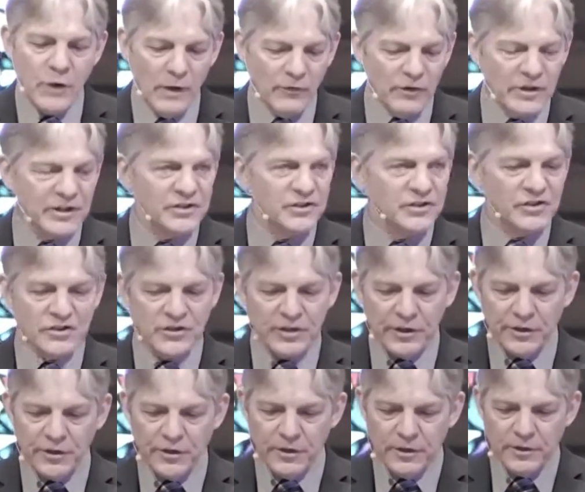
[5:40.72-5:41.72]
Have you ever
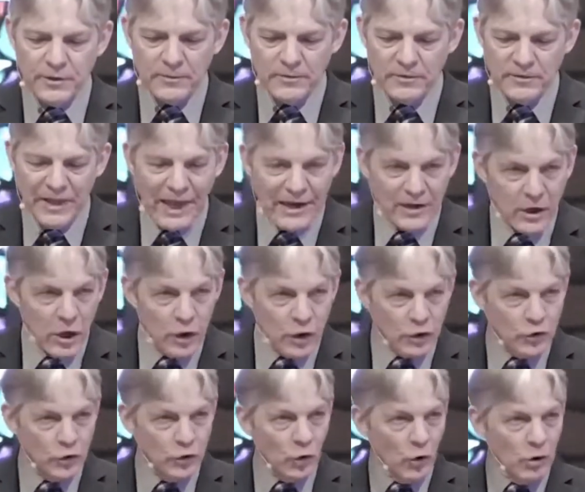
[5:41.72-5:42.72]
considered that
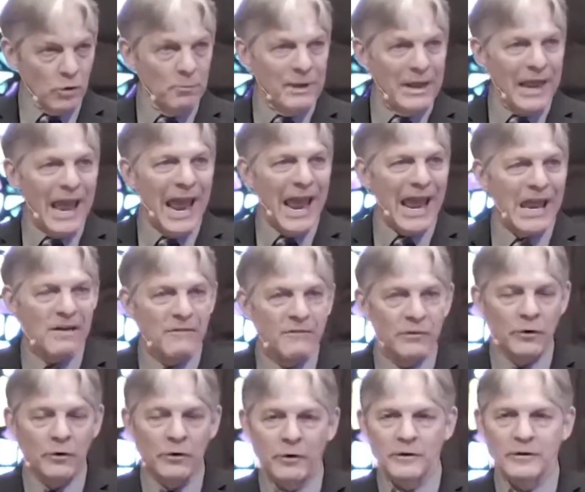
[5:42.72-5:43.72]
your
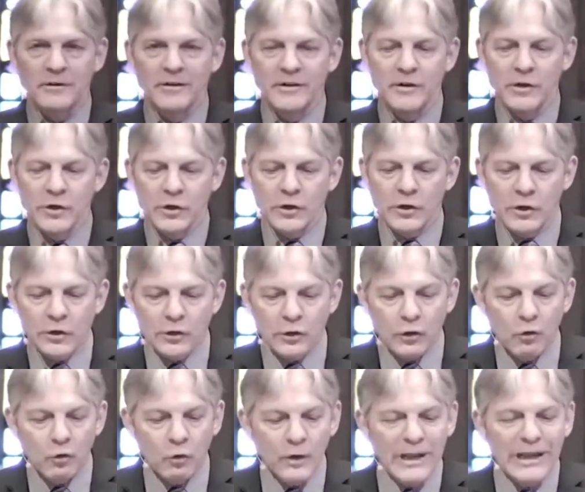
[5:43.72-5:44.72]
behavior
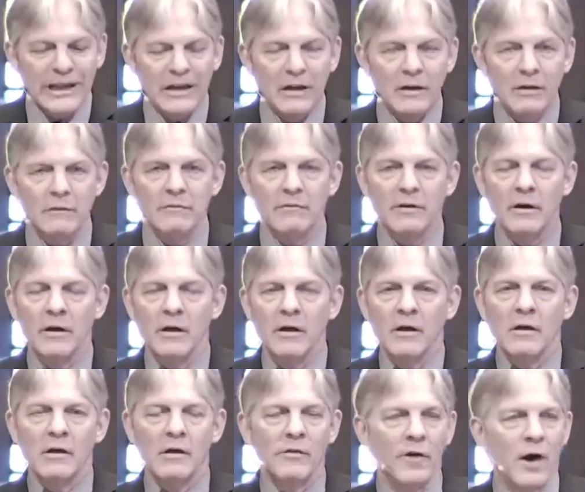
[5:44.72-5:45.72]
can grieve
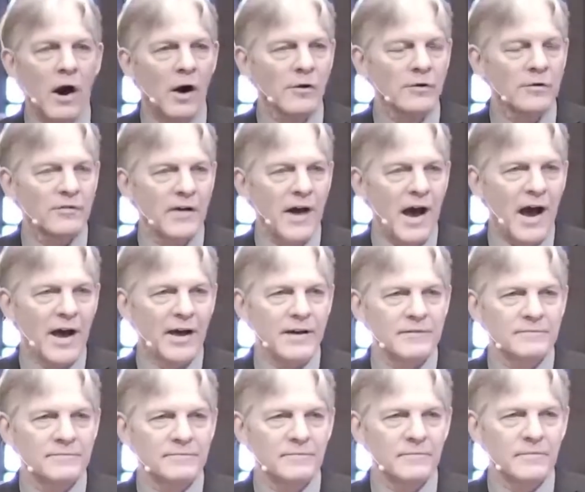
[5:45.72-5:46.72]
the heart of
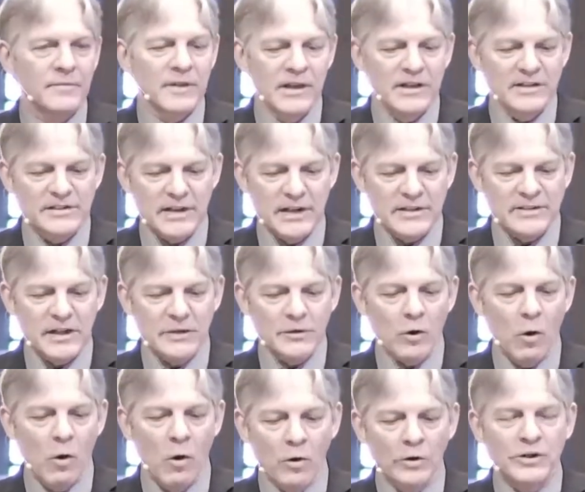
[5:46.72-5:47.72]
God? It says
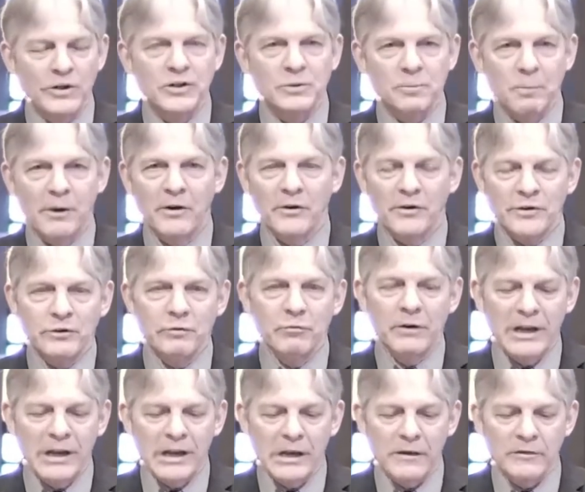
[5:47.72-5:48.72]
that the Holy Spirit is
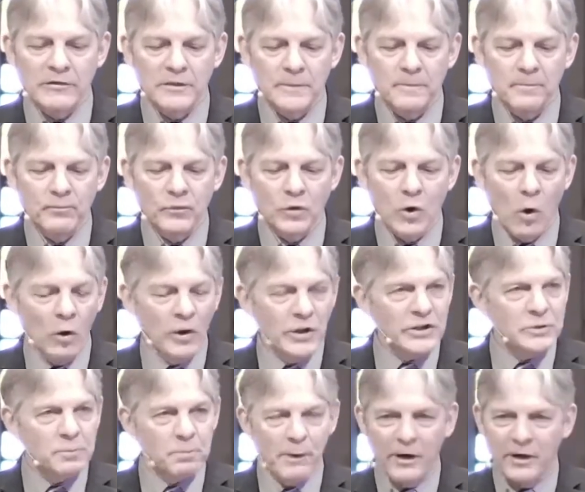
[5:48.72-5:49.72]
grieved. The
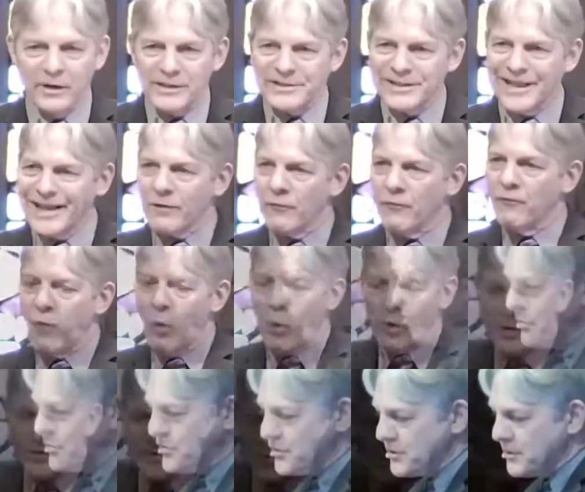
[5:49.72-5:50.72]
Holy Spirit is not a
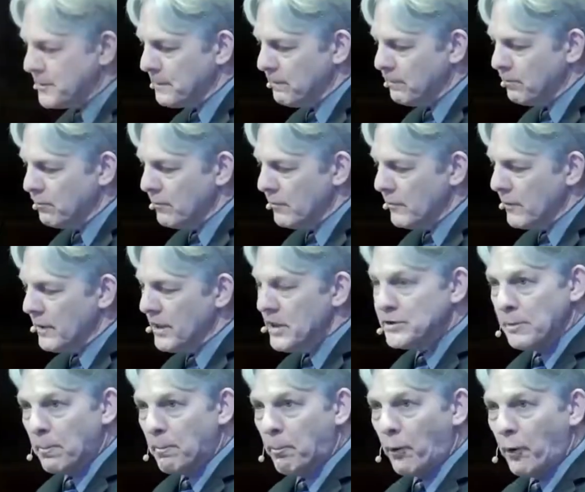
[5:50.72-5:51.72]
force,
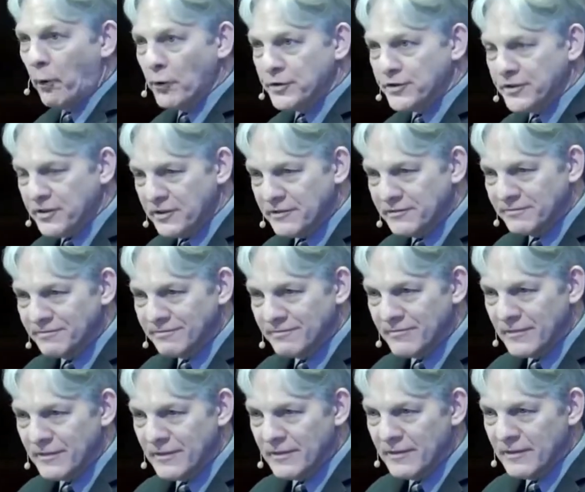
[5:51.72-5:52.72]
He's a person.